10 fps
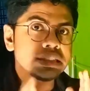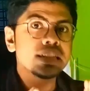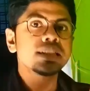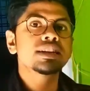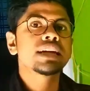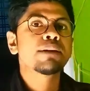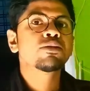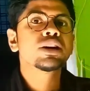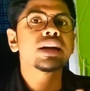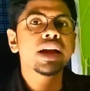till the
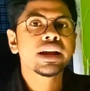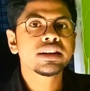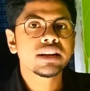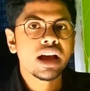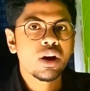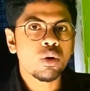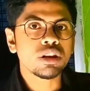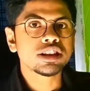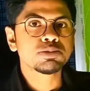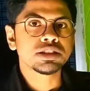time we get
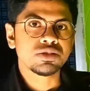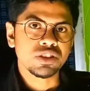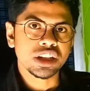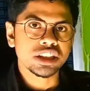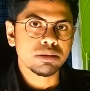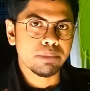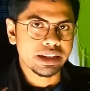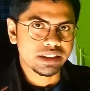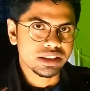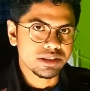all the specification
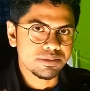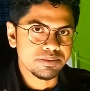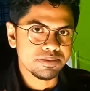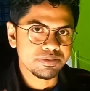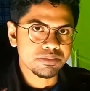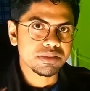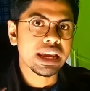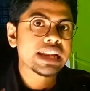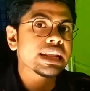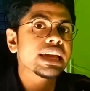met.
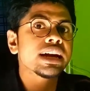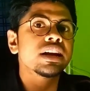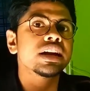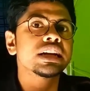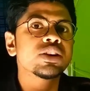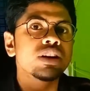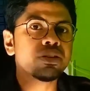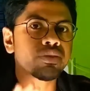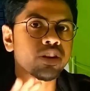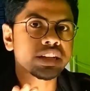And here end
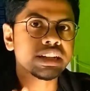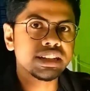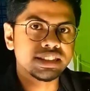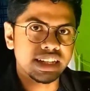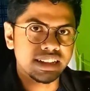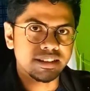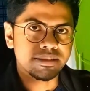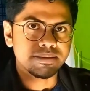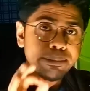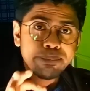our front-end design.
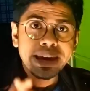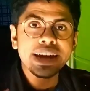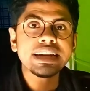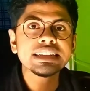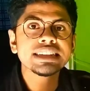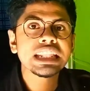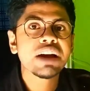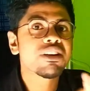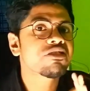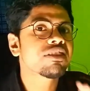In back-end design,
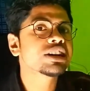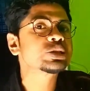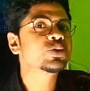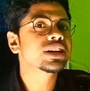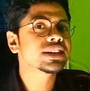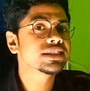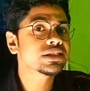our first work